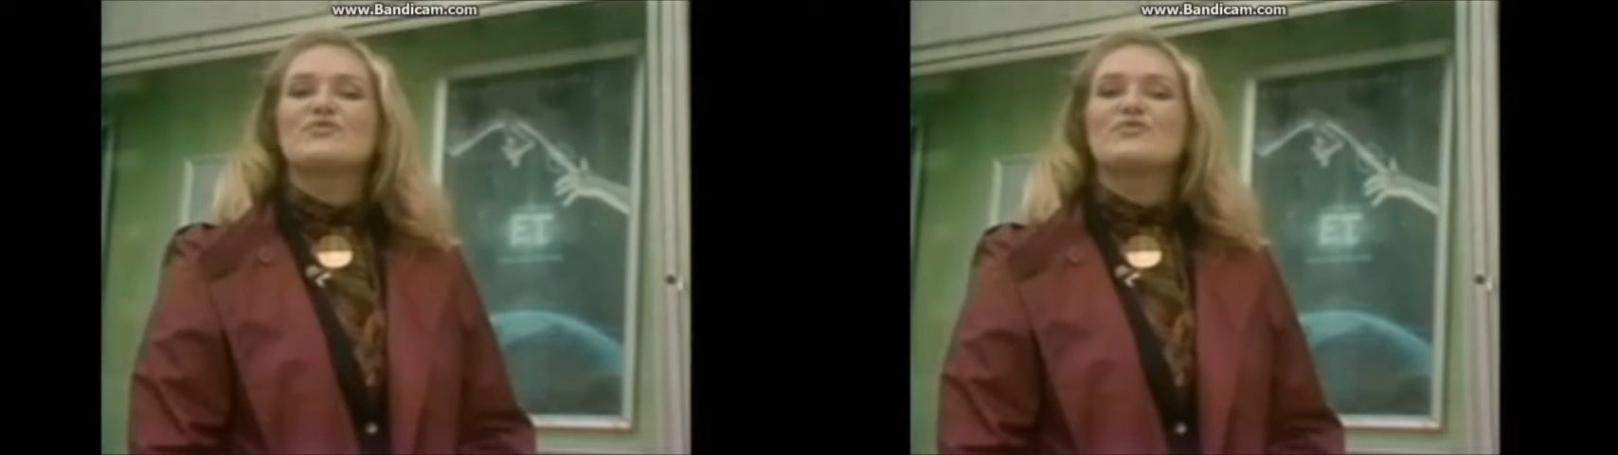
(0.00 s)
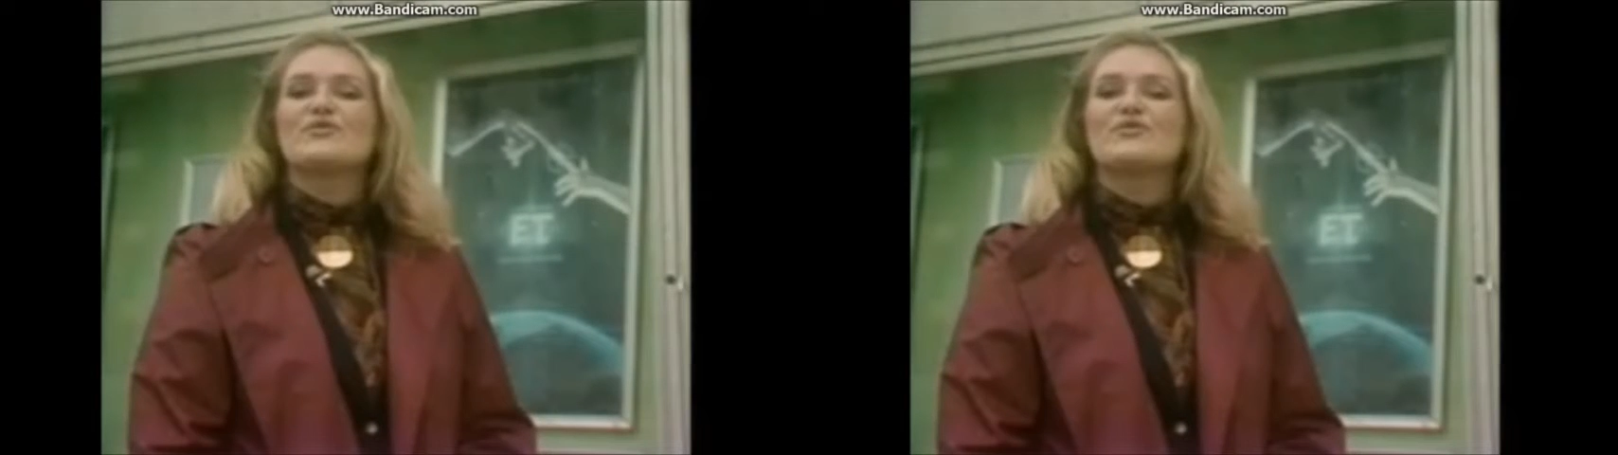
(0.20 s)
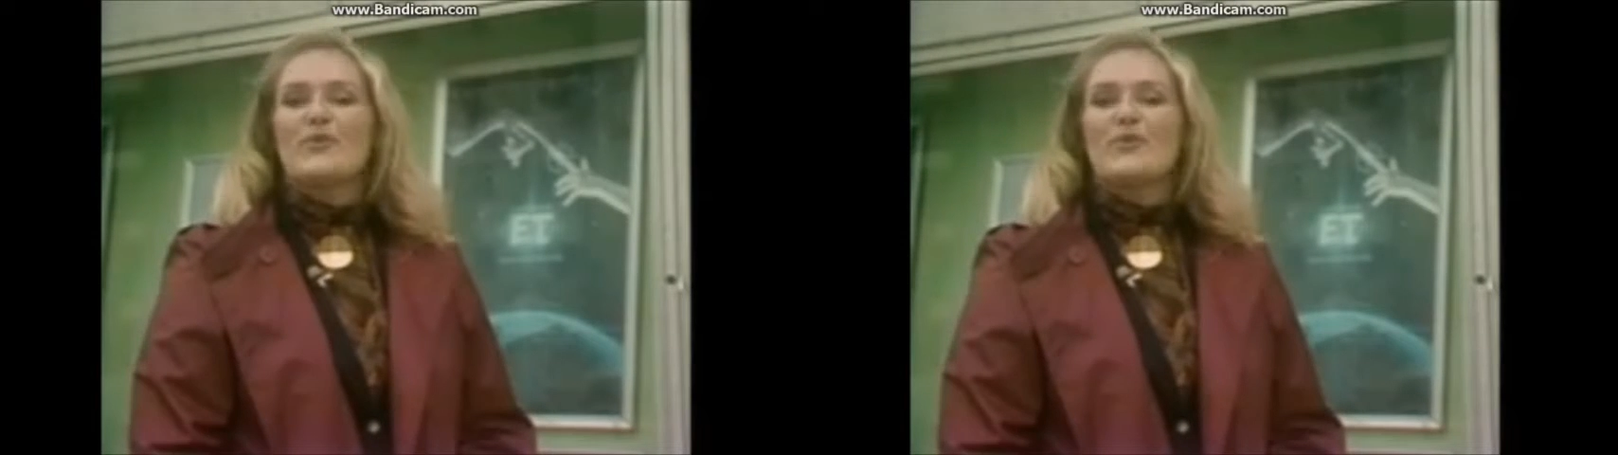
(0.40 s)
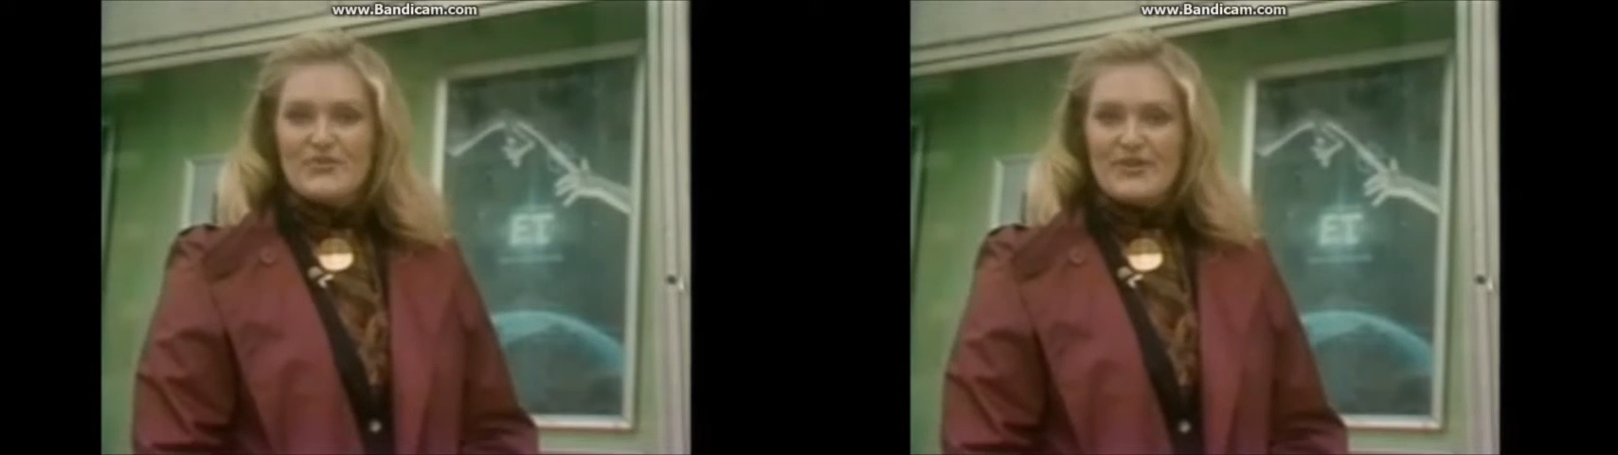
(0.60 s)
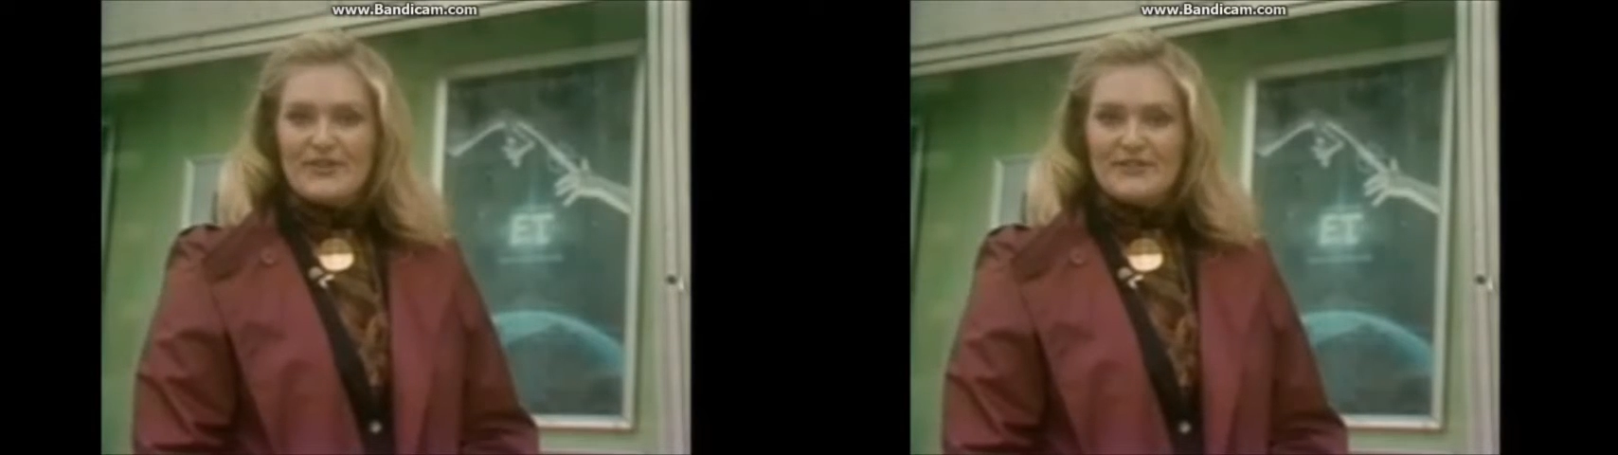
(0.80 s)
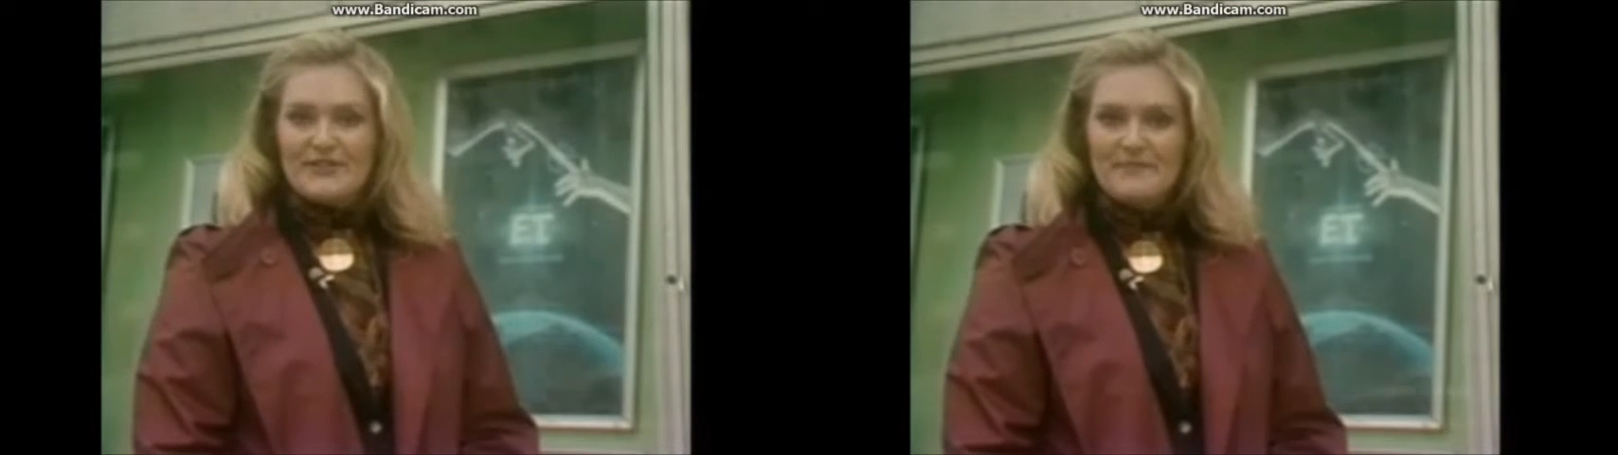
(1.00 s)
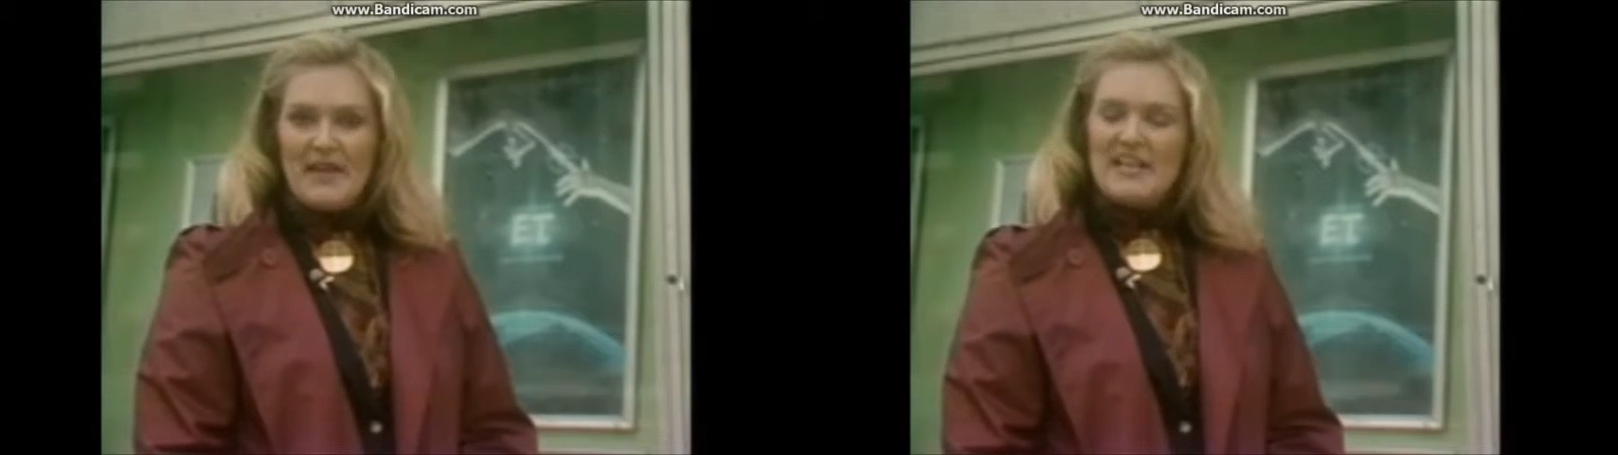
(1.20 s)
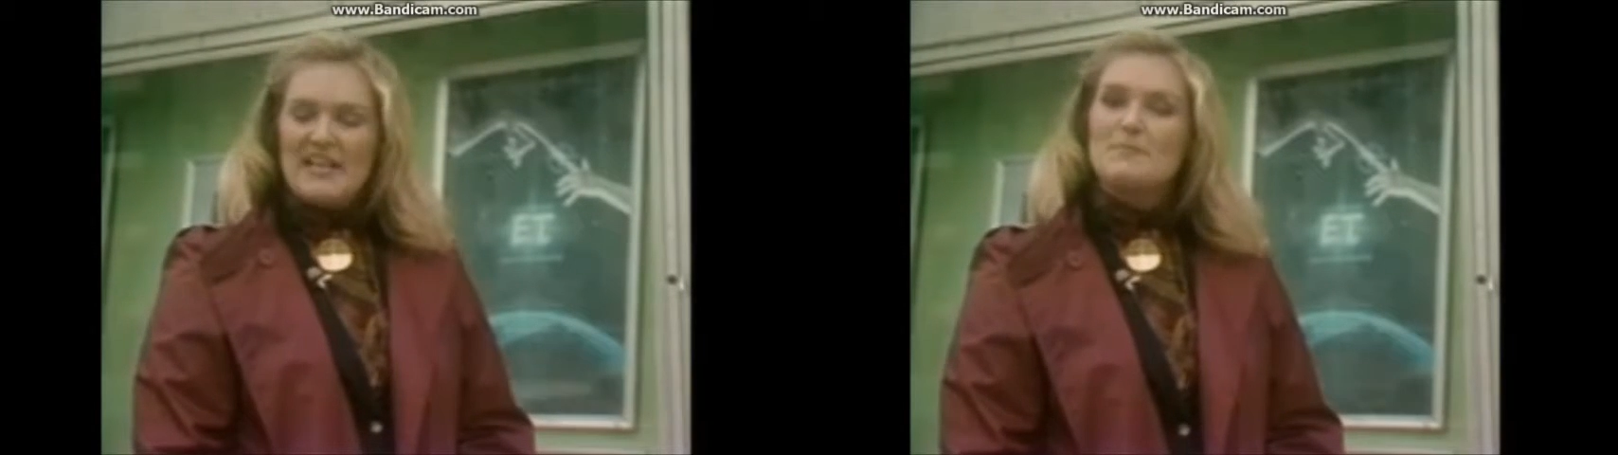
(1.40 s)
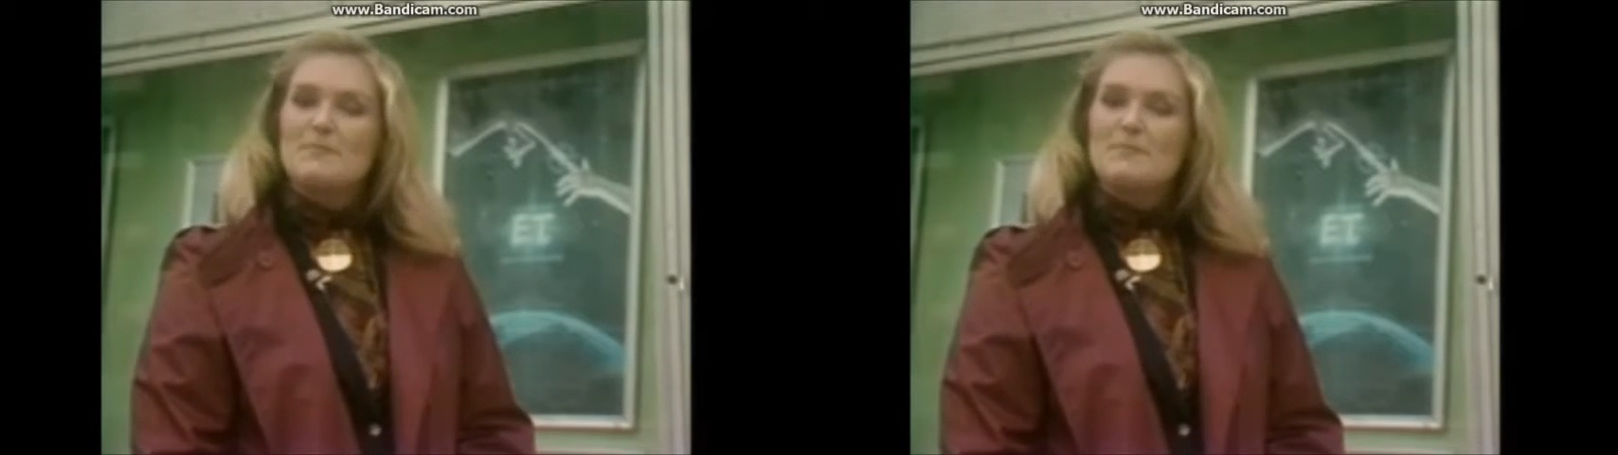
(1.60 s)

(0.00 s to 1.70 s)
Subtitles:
Extraterrestrial. It's been the